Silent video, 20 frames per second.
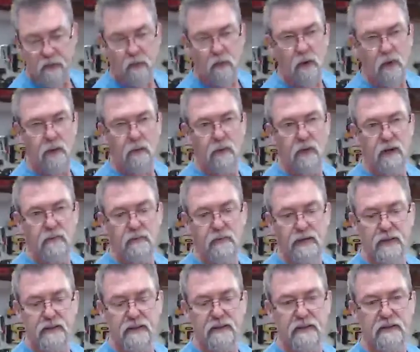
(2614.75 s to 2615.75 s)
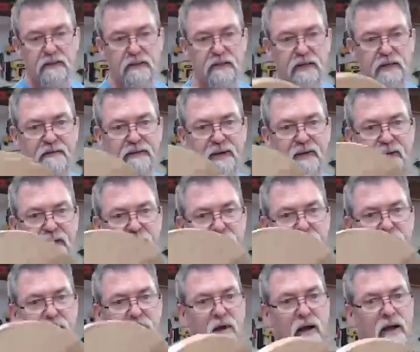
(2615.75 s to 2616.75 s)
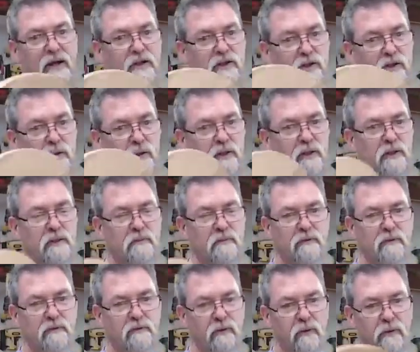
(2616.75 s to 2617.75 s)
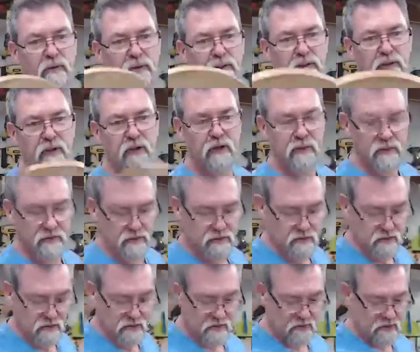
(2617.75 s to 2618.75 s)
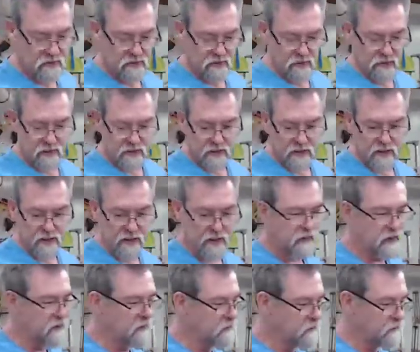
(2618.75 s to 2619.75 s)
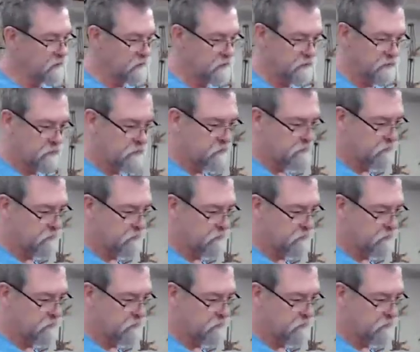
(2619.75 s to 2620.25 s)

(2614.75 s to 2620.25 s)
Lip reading: Why would I make this if I can buy 2 of them for $14 at a local